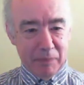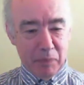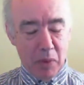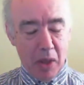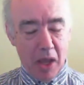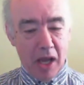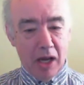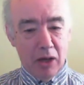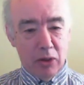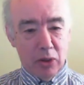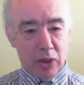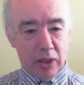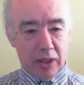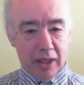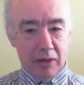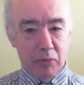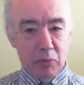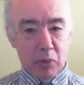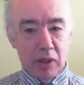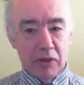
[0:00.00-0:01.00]
Okay,
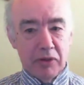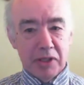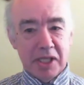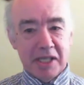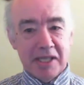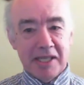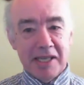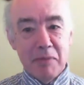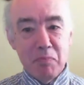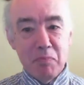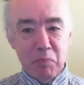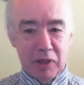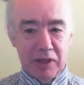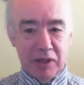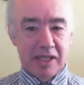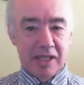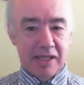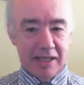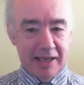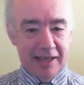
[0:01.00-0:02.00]
well, the simplest
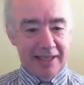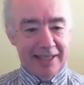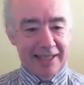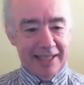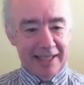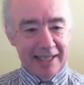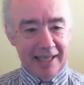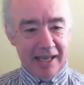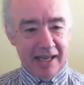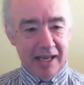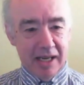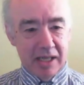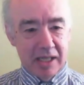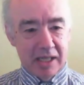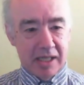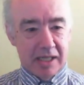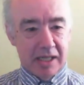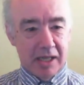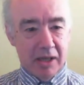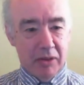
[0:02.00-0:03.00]
thing
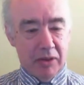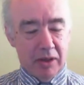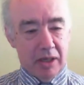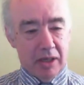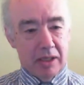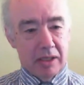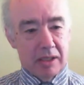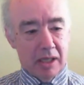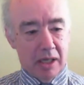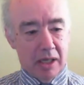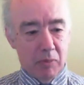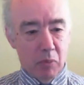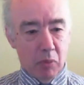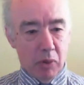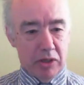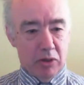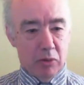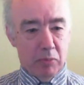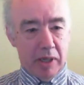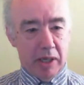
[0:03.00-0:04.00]
is that when
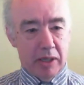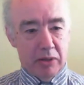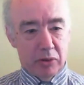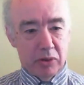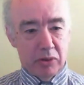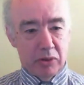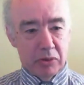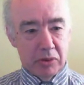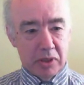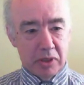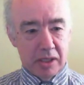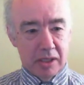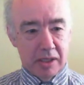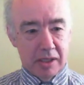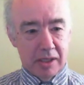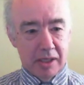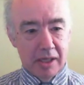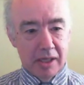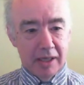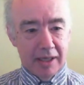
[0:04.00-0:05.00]
you're betting on
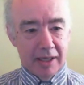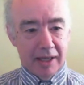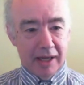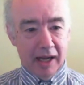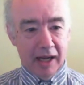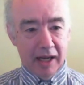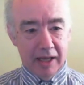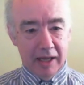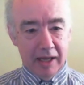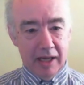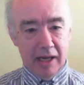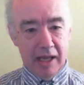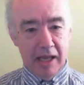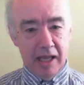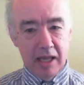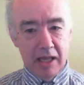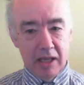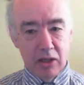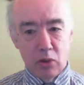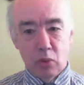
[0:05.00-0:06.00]
horses,
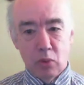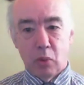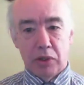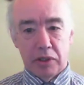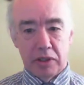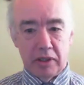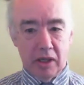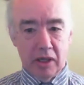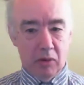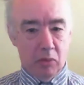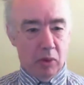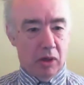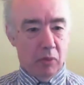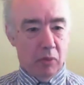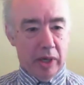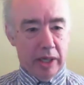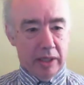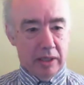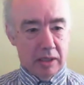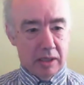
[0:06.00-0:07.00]
clearly you want to know what
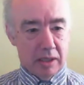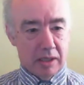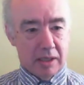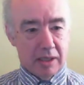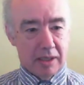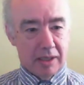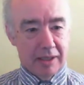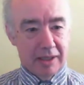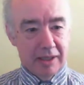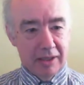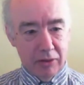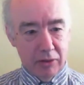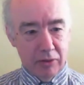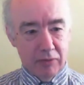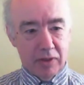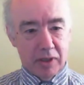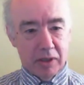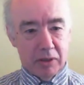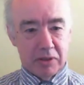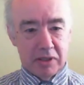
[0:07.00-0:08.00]
wins. You've
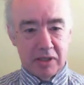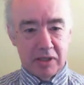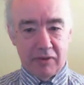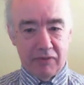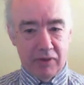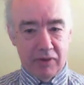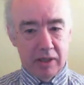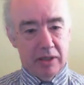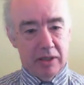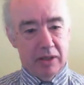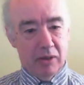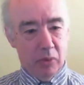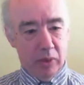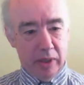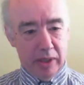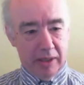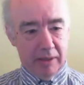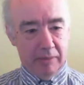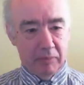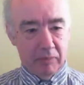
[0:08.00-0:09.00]
got to find the
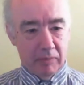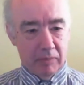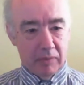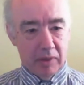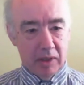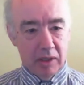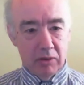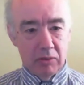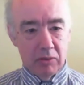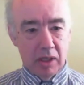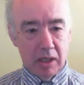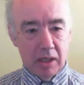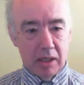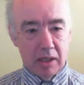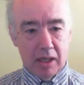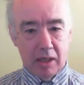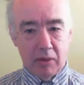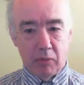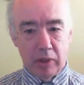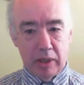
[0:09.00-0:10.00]
winner. You need
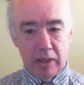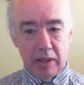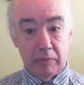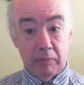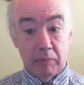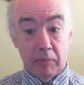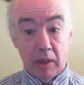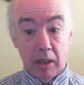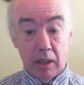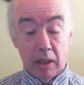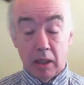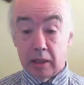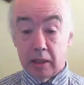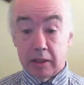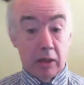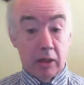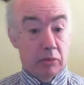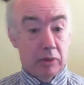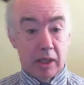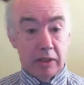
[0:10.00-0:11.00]
that winner. I
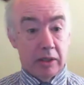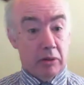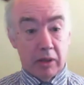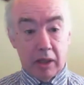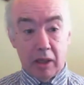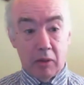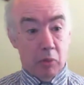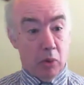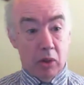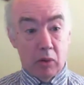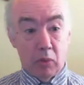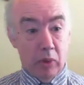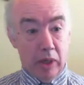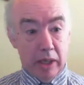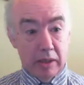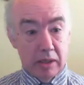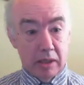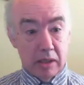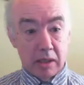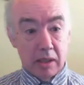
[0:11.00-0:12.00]
don't care what
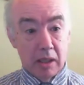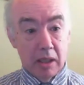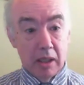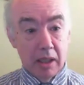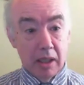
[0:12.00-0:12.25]
wins.